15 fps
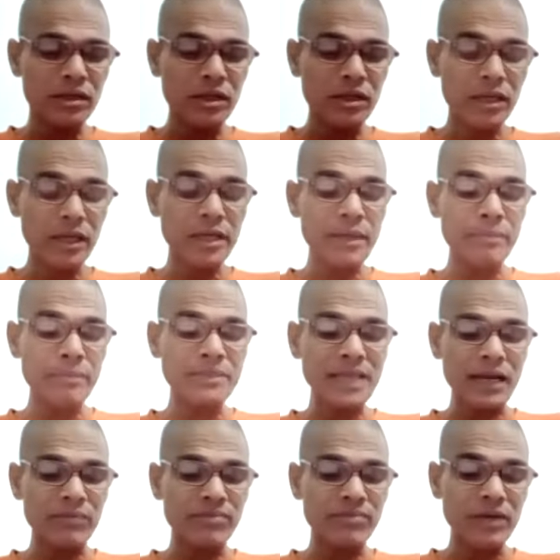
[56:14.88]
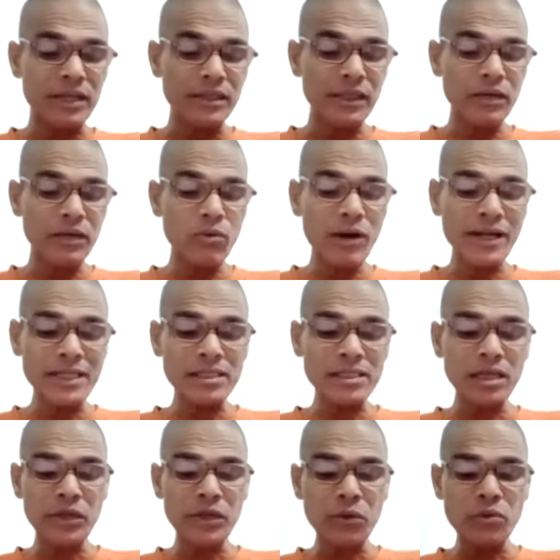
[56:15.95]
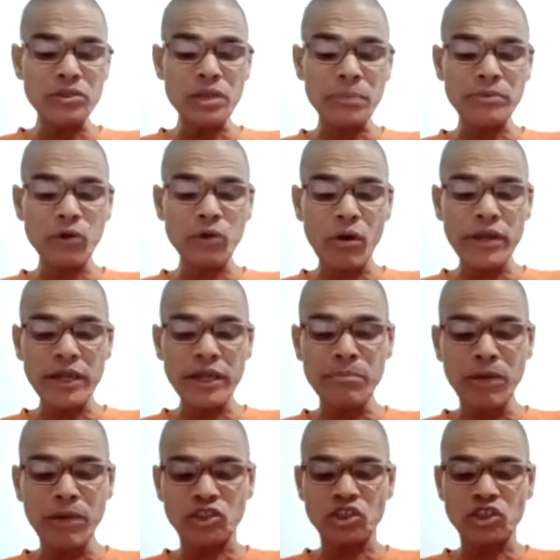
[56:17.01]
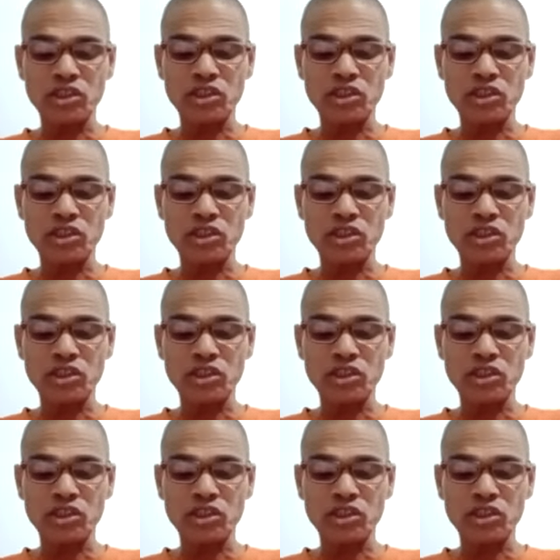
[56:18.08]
in himself. Then what is the use of talking much?